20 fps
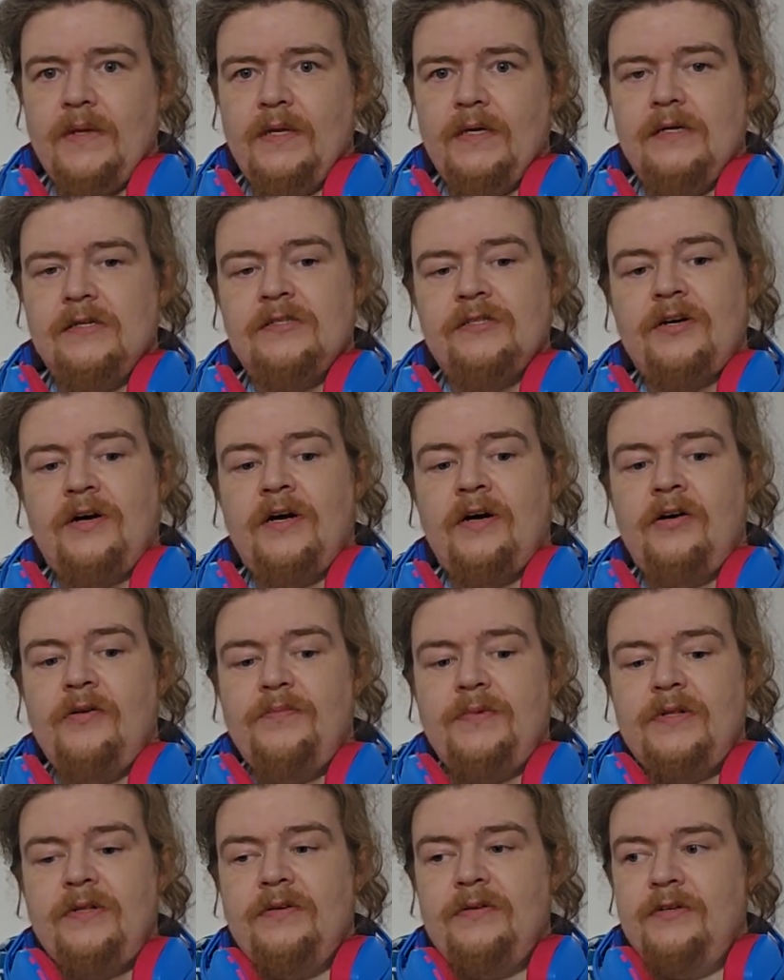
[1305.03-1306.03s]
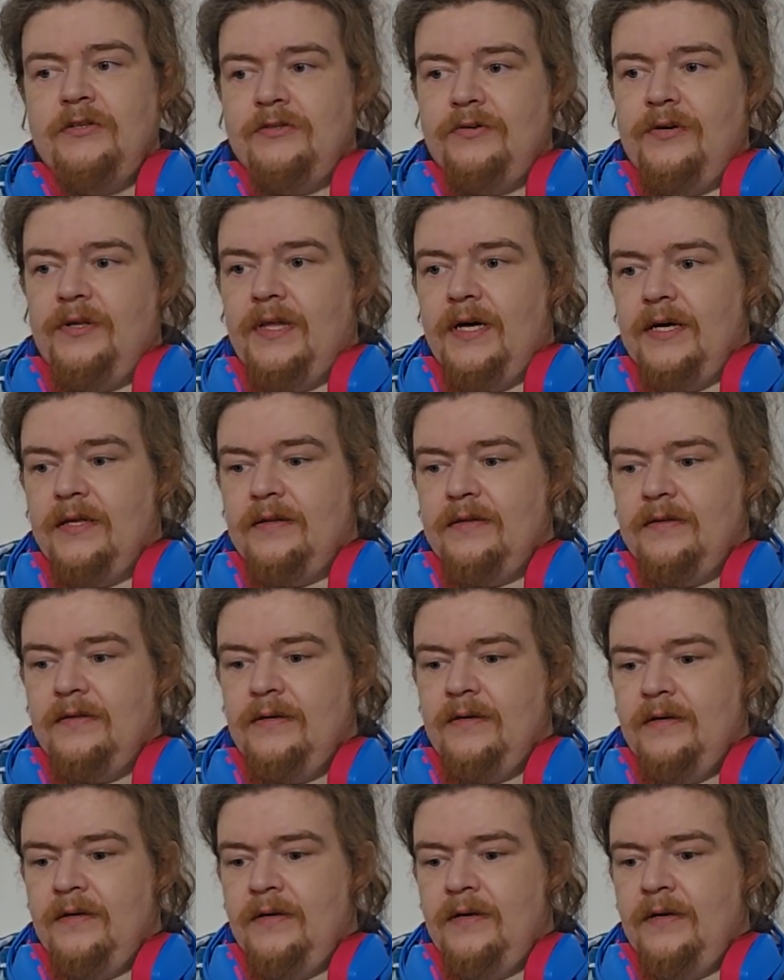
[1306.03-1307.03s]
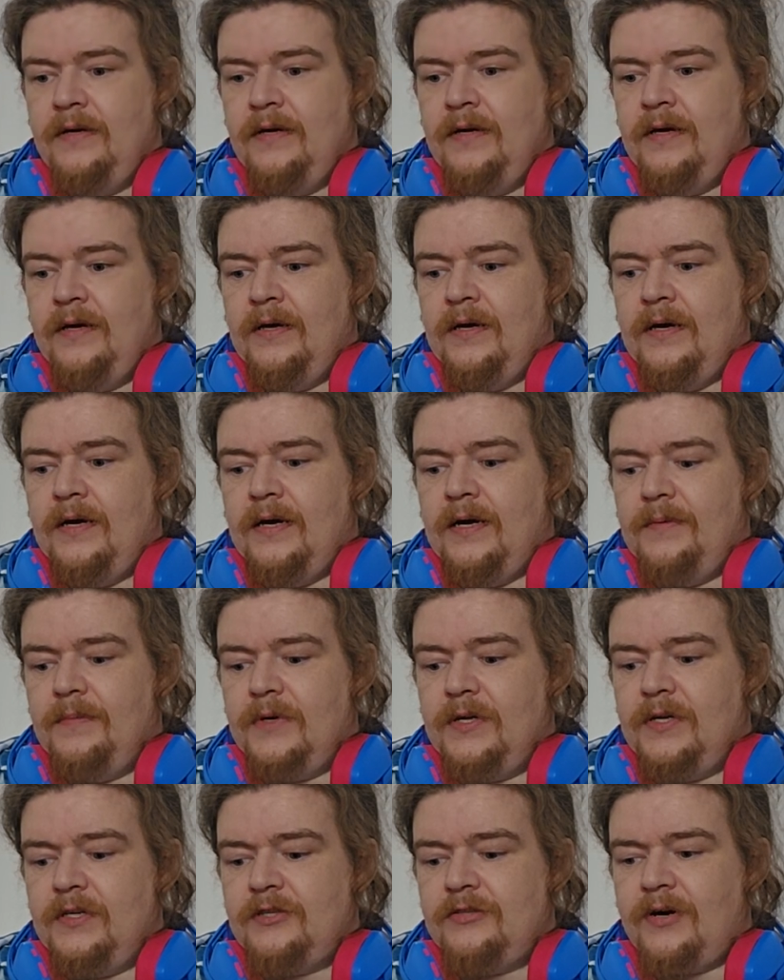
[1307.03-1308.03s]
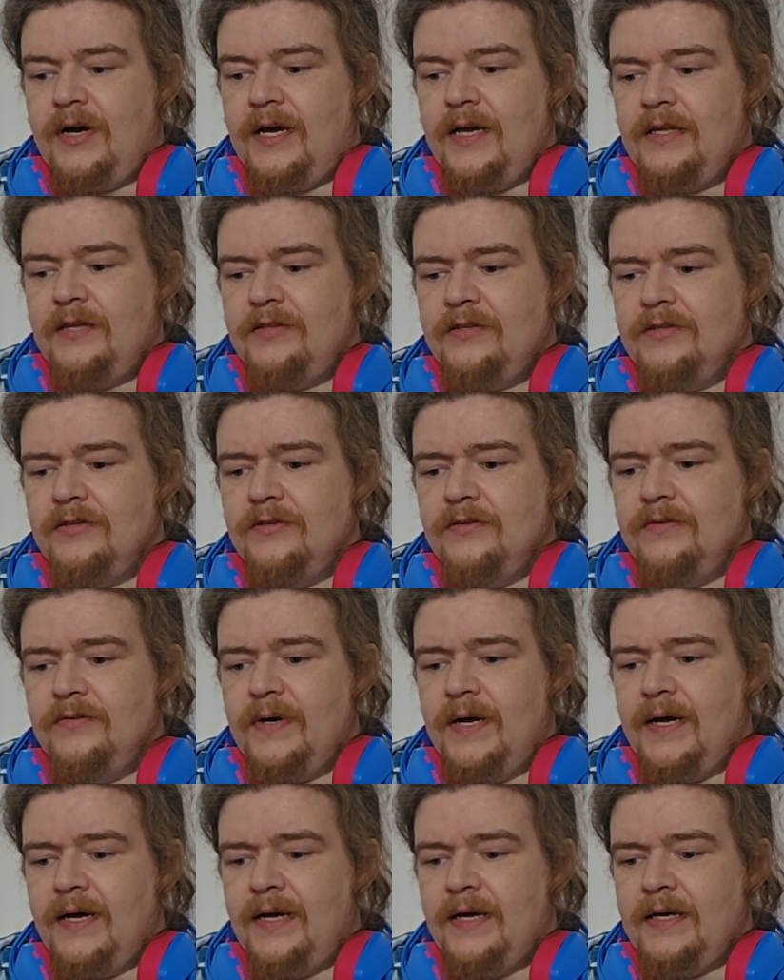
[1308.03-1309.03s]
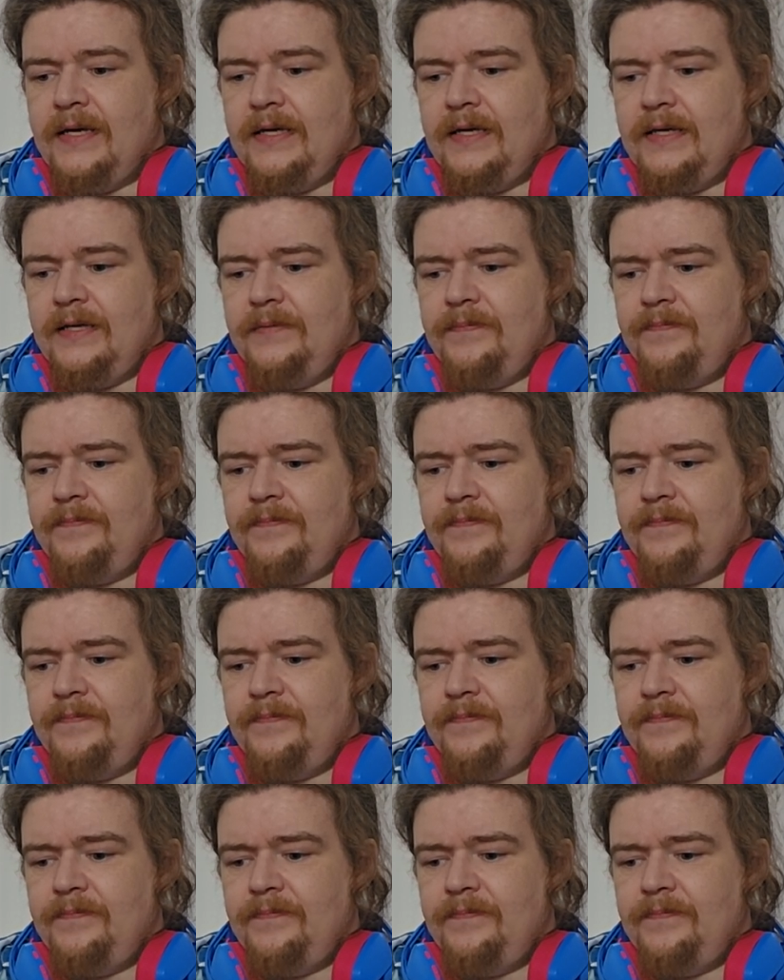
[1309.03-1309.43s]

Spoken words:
So I hope that you enjoyed that. And I'm going to try and do a